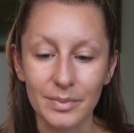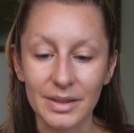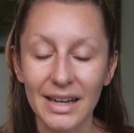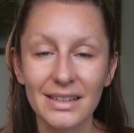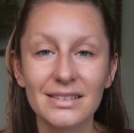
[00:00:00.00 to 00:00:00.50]

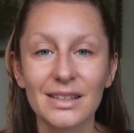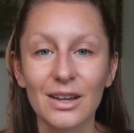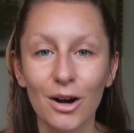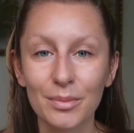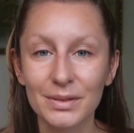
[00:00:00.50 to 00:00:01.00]
But that is
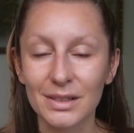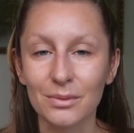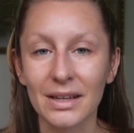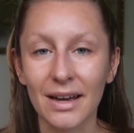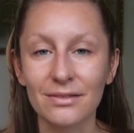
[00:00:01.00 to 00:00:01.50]
the
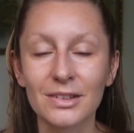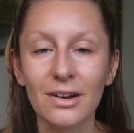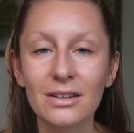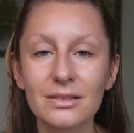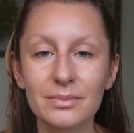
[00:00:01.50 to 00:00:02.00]
opposite. We have
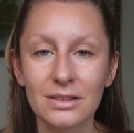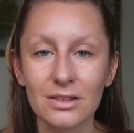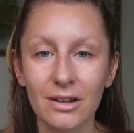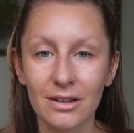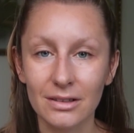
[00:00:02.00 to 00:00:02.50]
not been
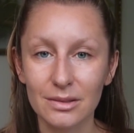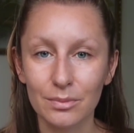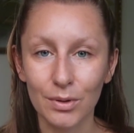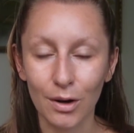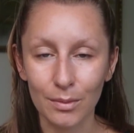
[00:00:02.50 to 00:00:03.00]
taught
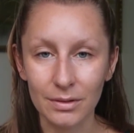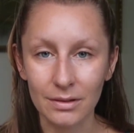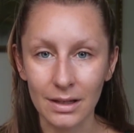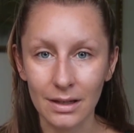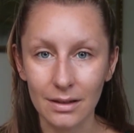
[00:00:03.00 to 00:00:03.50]

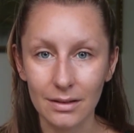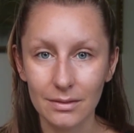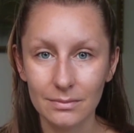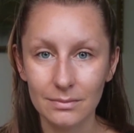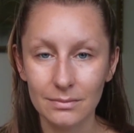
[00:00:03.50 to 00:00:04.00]
properly.
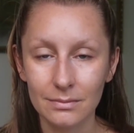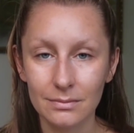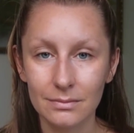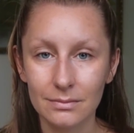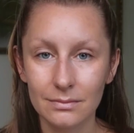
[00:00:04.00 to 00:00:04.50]

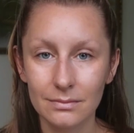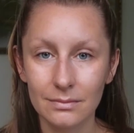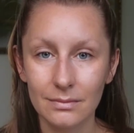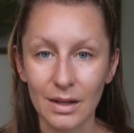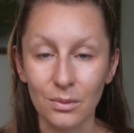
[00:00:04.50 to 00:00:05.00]

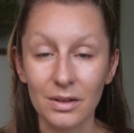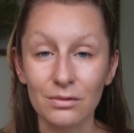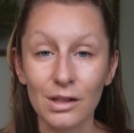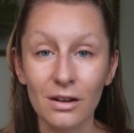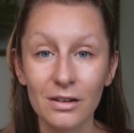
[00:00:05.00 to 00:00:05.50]
And
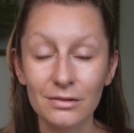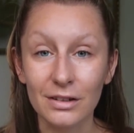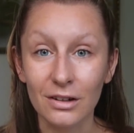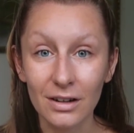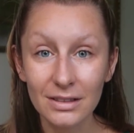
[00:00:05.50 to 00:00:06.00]
we've long
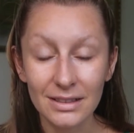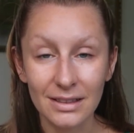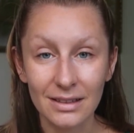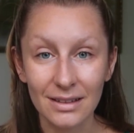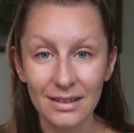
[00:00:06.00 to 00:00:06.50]

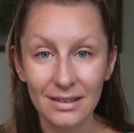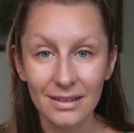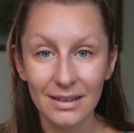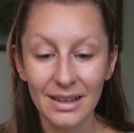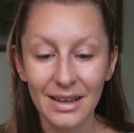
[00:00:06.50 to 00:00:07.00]
forgotten
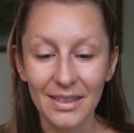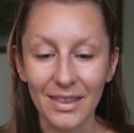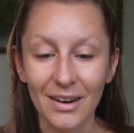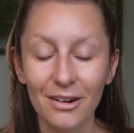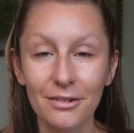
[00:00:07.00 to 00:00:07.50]

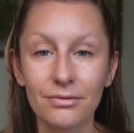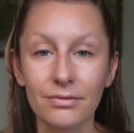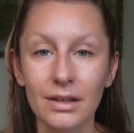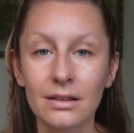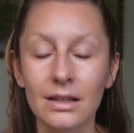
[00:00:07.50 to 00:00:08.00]
that our
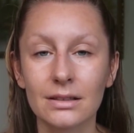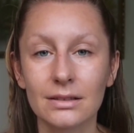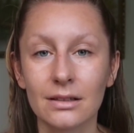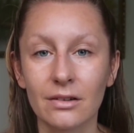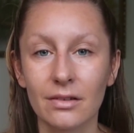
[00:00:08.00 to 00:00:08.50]

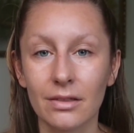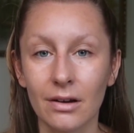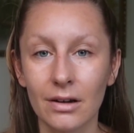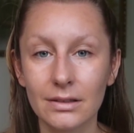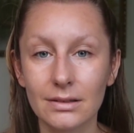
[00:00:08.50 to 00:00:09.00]
feelings and our
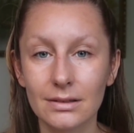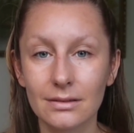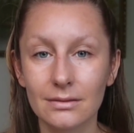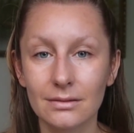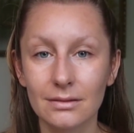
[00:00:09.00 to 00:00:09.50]
thoughts
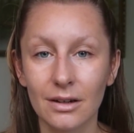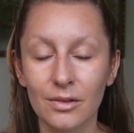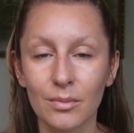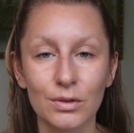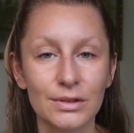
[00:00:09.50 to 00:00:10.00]

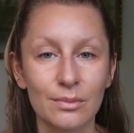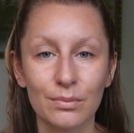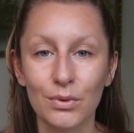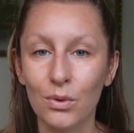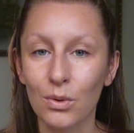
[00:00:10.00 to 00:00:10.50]
are the most
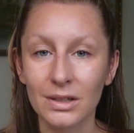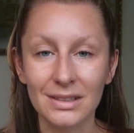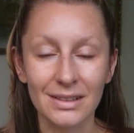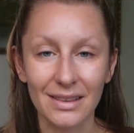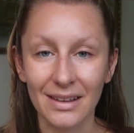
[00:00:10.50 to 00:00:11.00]

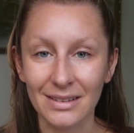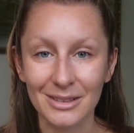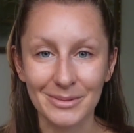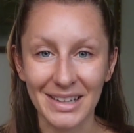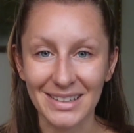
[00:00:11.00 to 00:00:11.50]
important thing
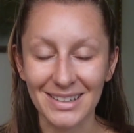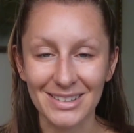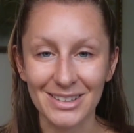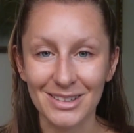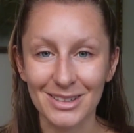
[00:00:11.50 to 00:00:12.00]
to pay
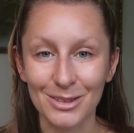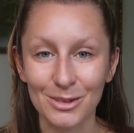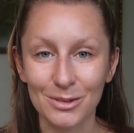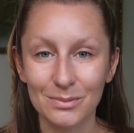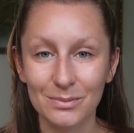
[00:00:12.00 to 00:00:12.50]
attention to.